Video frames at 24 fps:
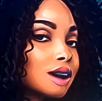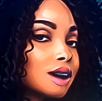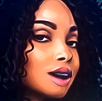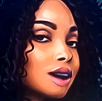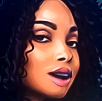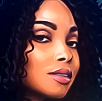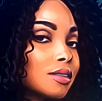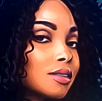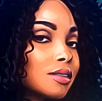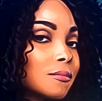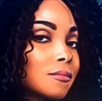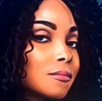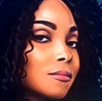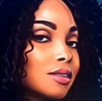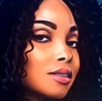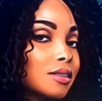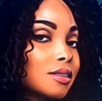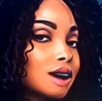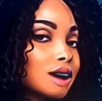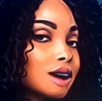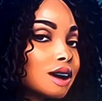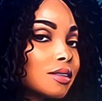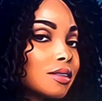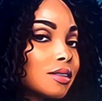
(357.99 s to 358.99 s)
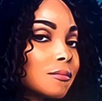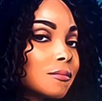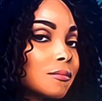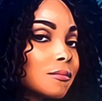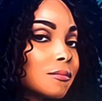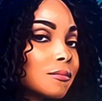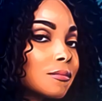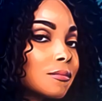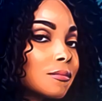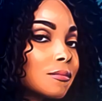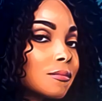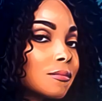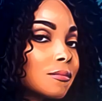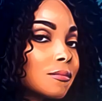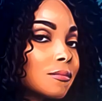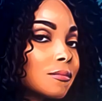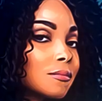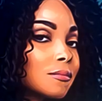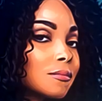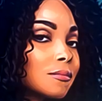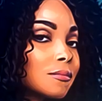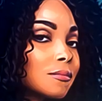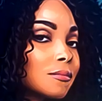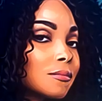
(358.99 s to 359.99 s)
and you know, they're kind of
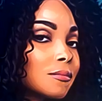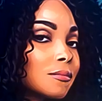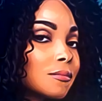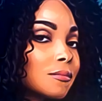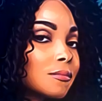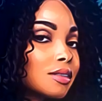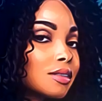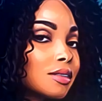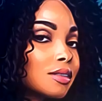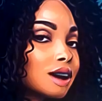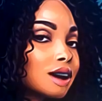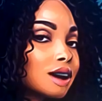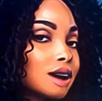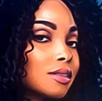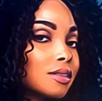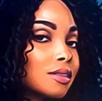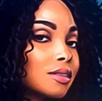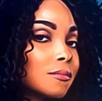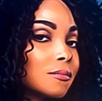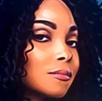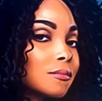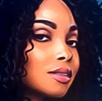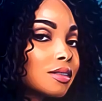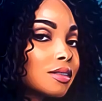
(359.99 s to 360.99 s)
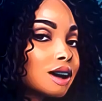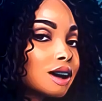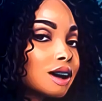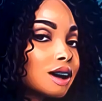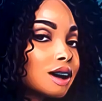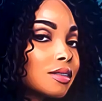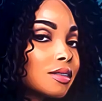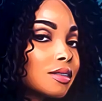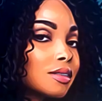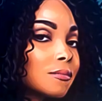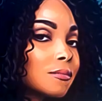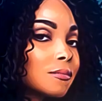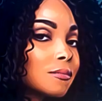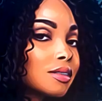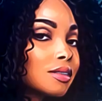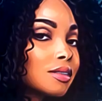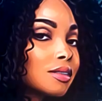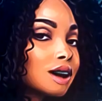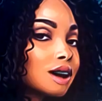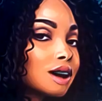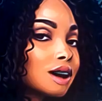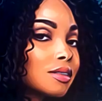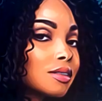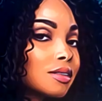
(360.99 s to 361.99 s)
almost like people pleasers, and he's really
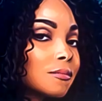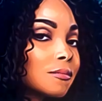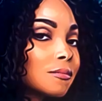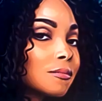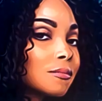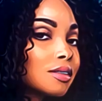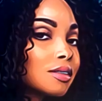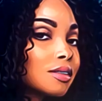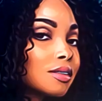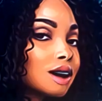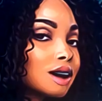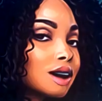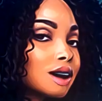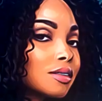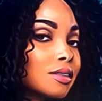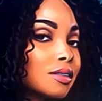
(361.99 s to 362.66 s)
trying.